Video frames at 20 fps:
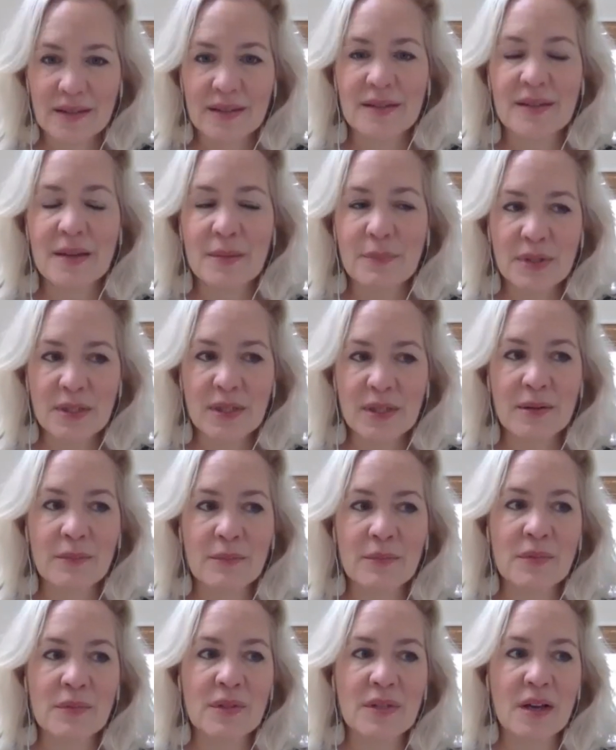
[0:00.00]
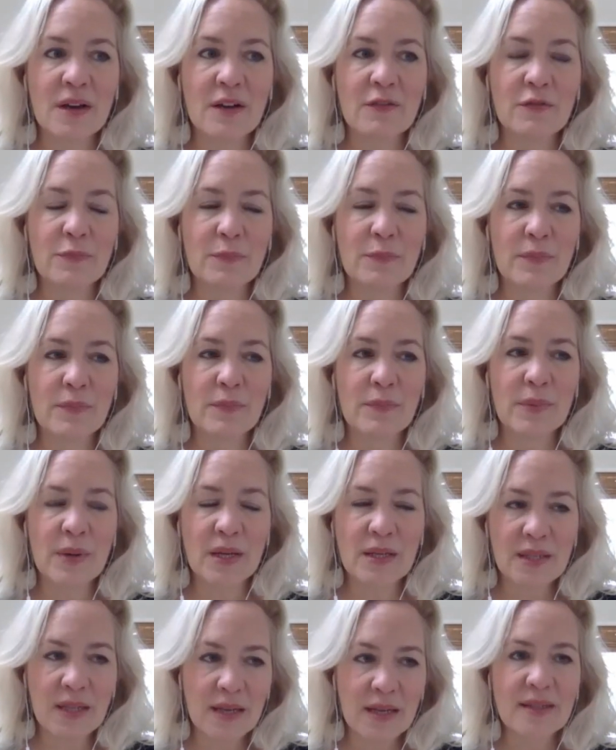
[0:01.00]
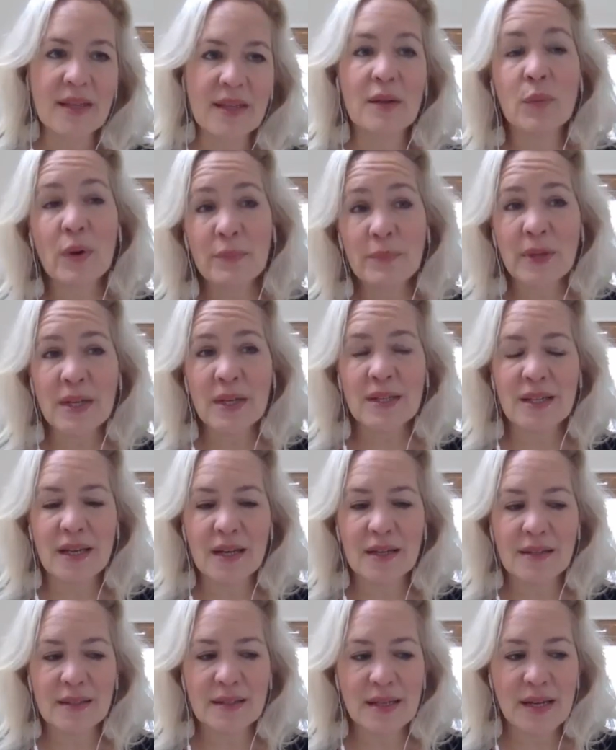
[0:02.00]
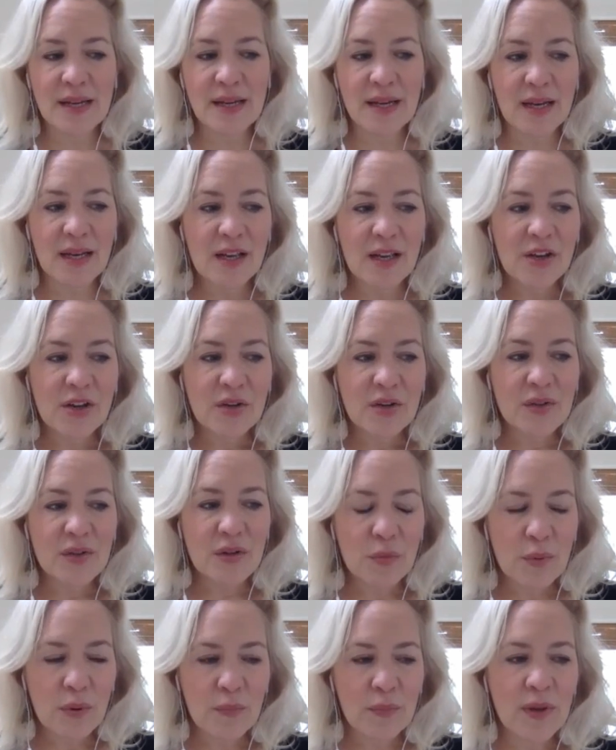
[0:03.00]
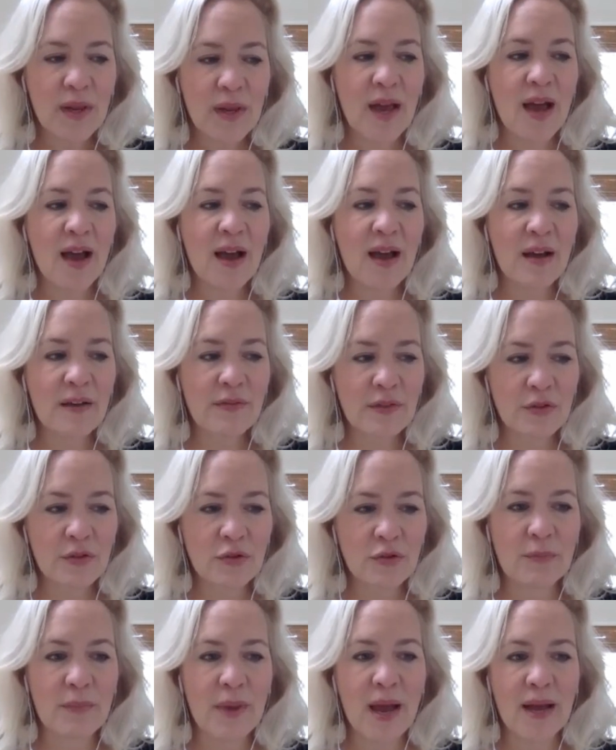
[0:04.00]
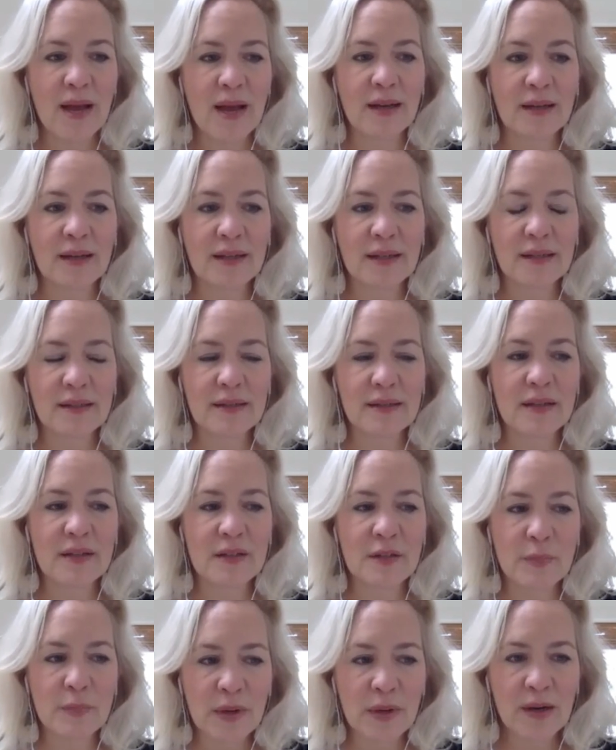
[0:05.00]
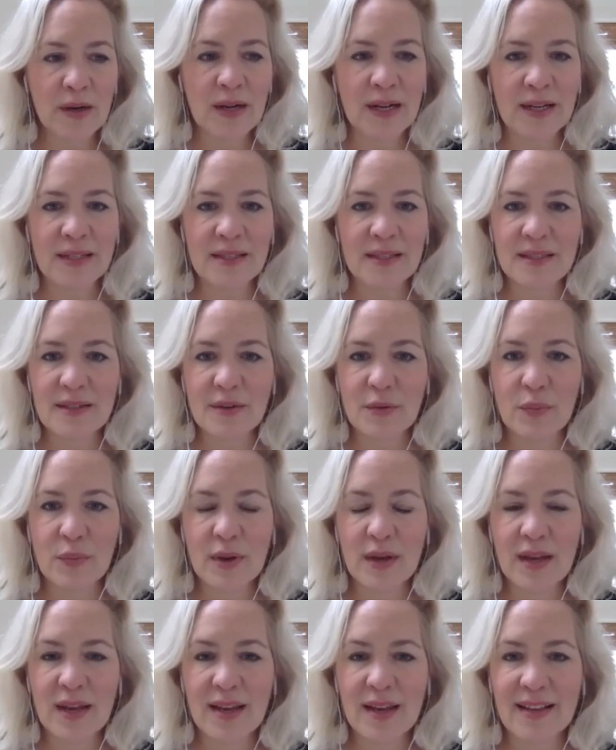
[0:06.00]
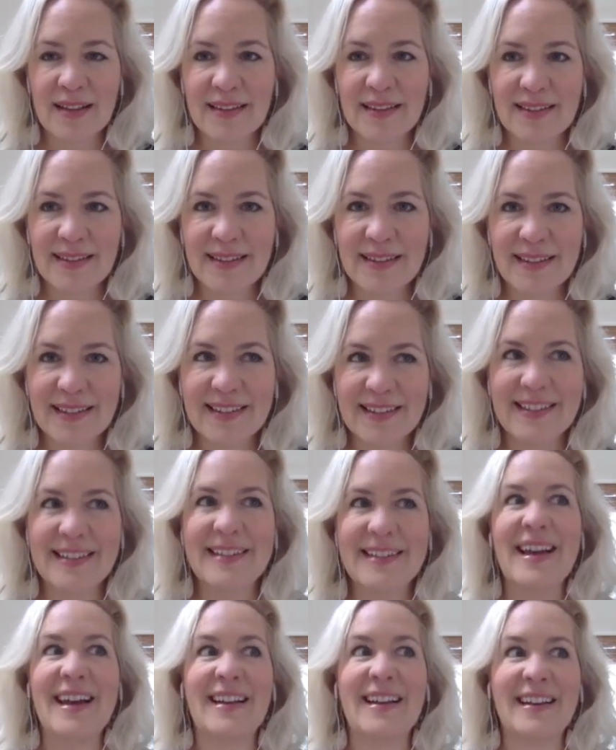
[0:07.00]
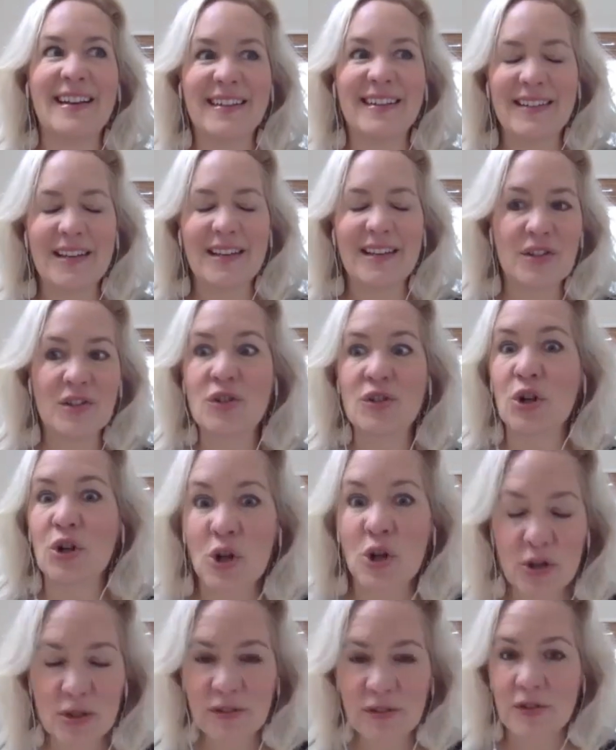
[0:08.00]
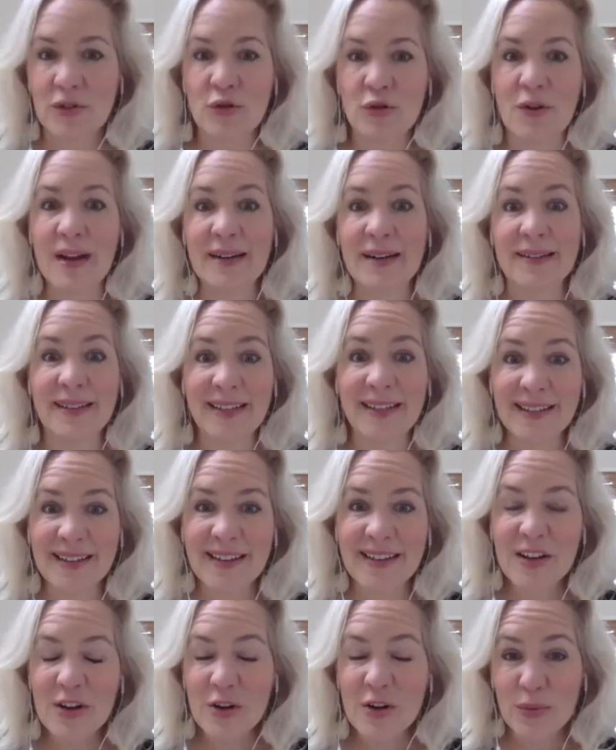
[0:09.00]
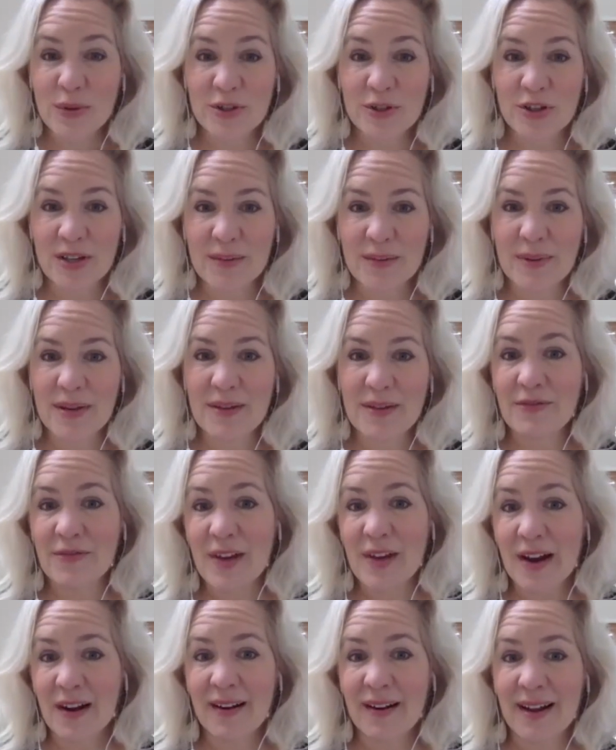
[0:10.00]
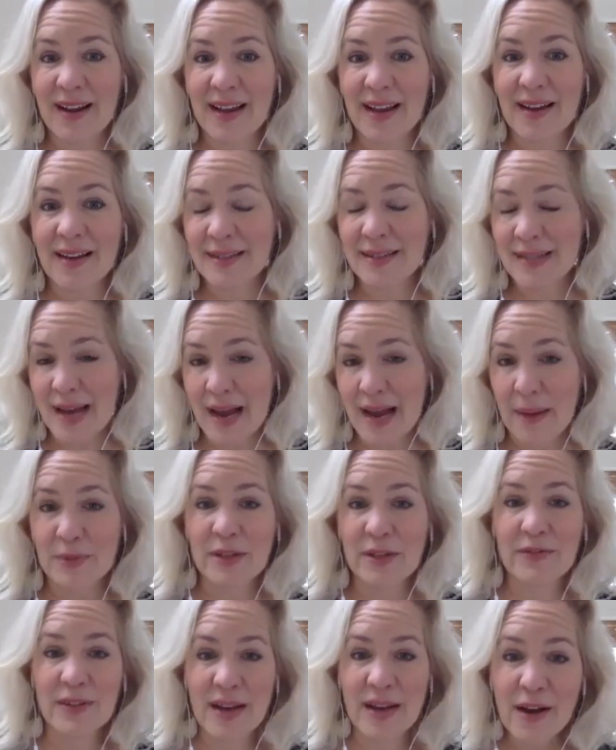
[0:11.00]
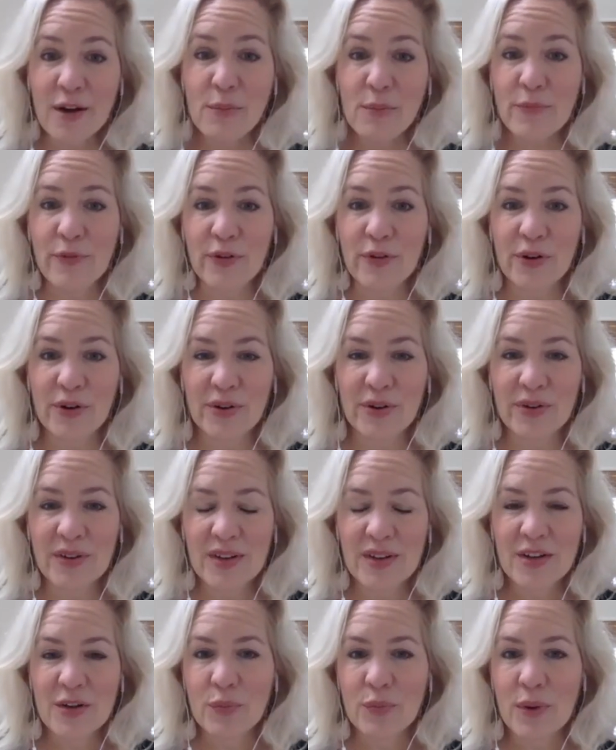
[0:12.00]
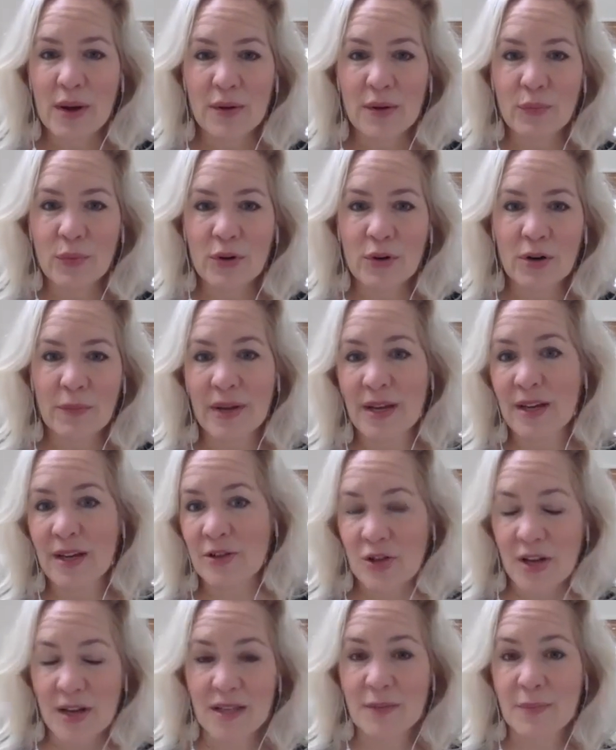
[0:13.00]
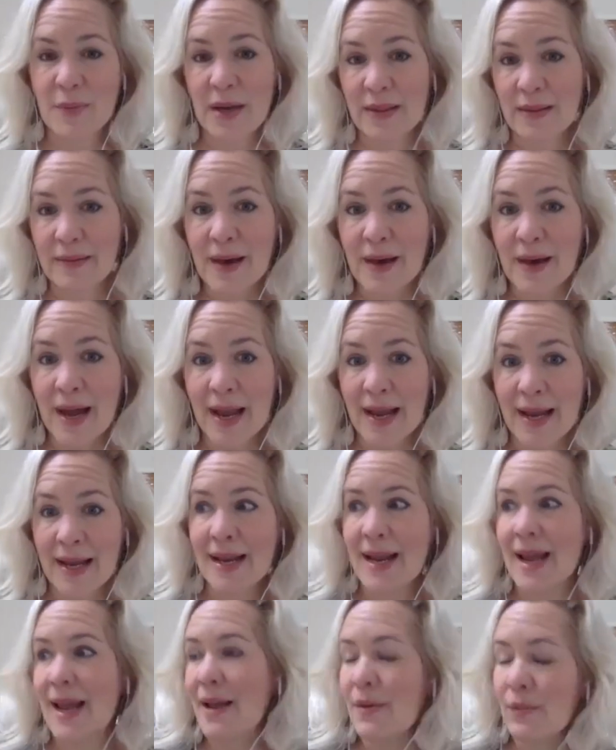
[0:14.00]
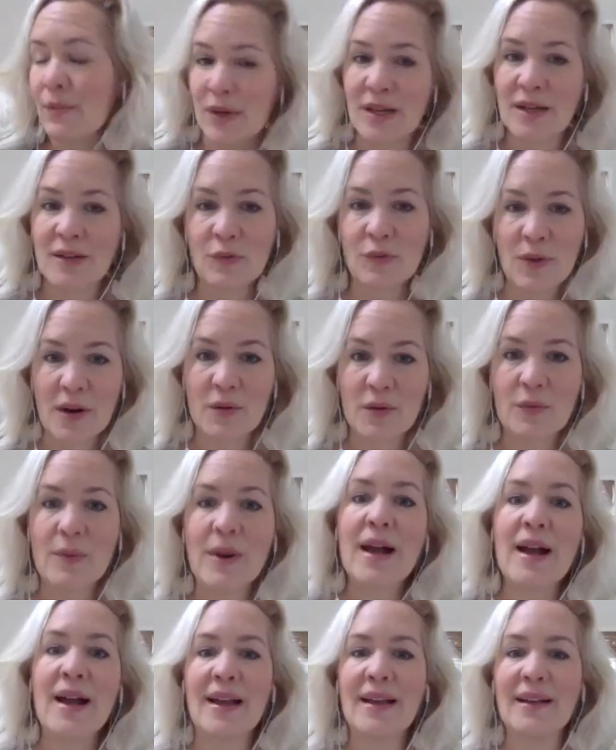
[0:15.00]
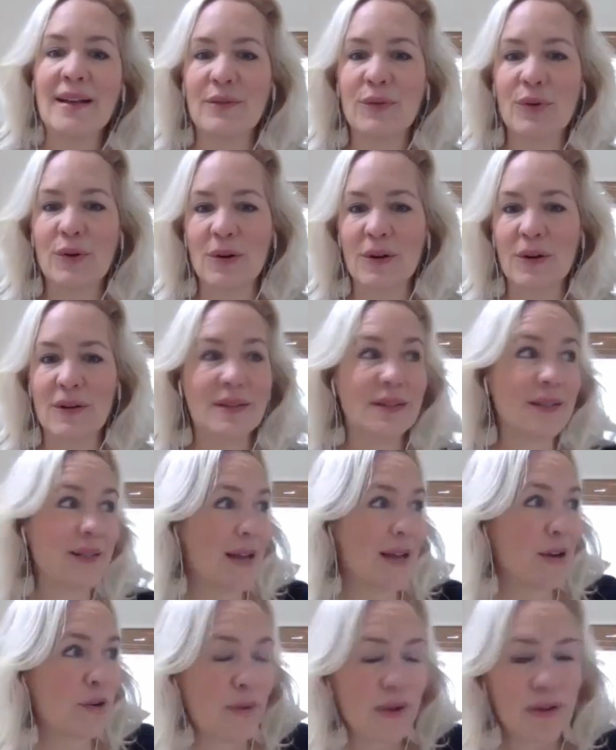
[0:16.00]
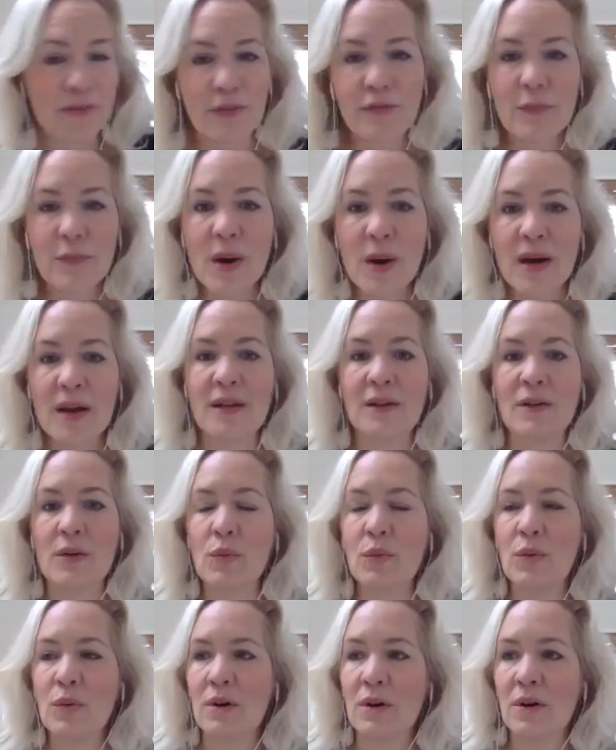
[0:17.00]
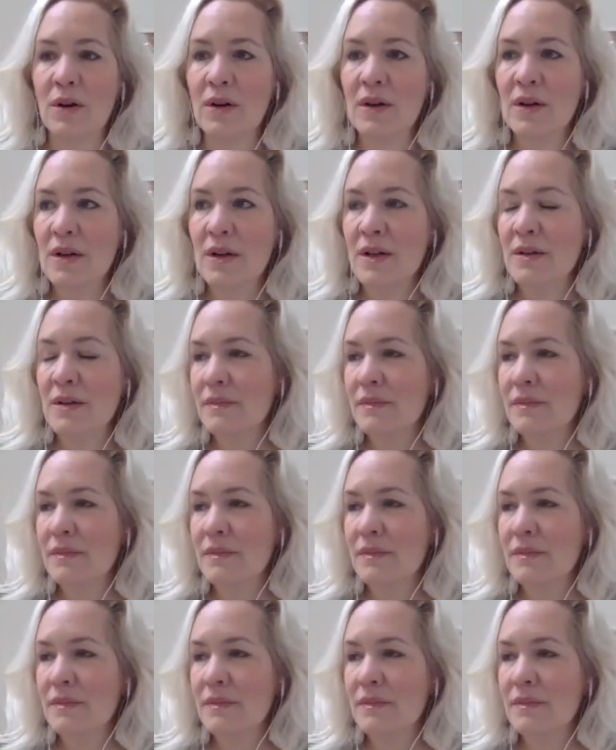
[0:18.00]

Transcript: Symptoms of PTSD, and what PTSD, so when we have a traumatic experience, we get a surge of adrenaline, which can be very adaptive and helpful when we're being chased by the lion and we need to run away, or the tidal wave of mud, or